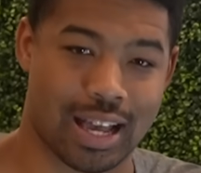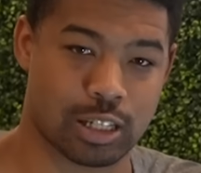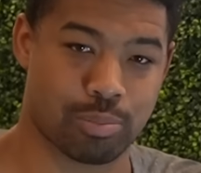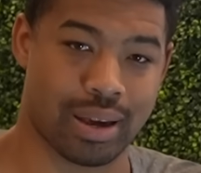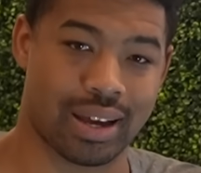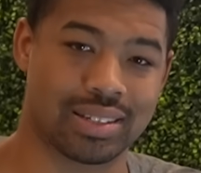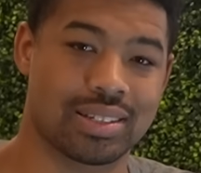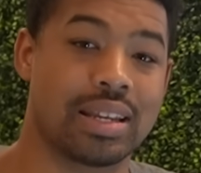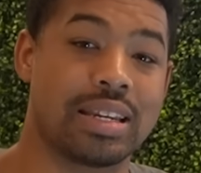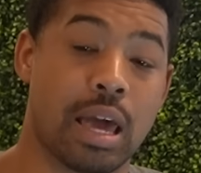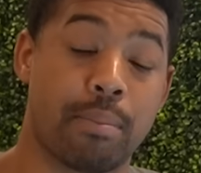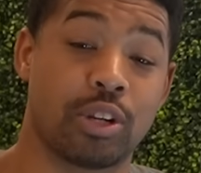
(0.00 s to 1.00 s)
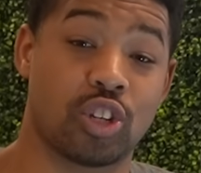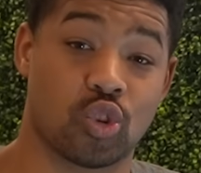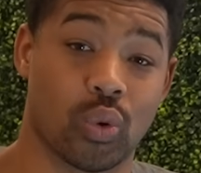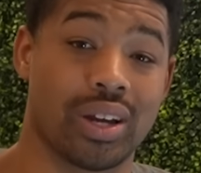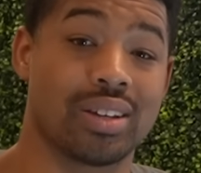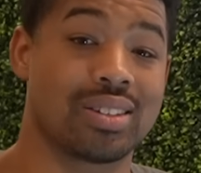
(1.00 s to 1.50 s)
aspects
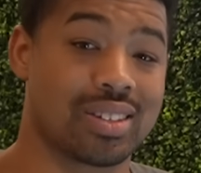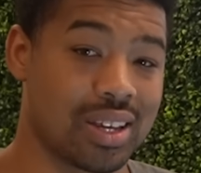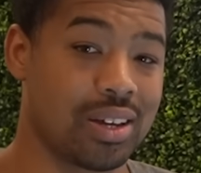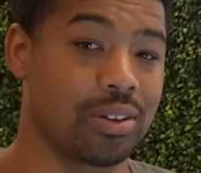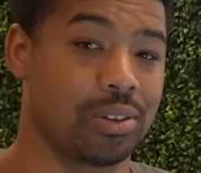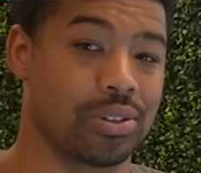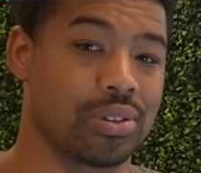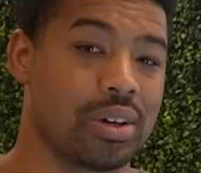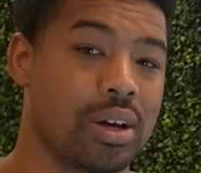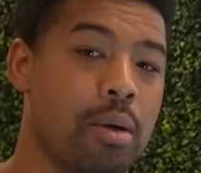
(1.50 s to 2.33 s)
demonstrate skills,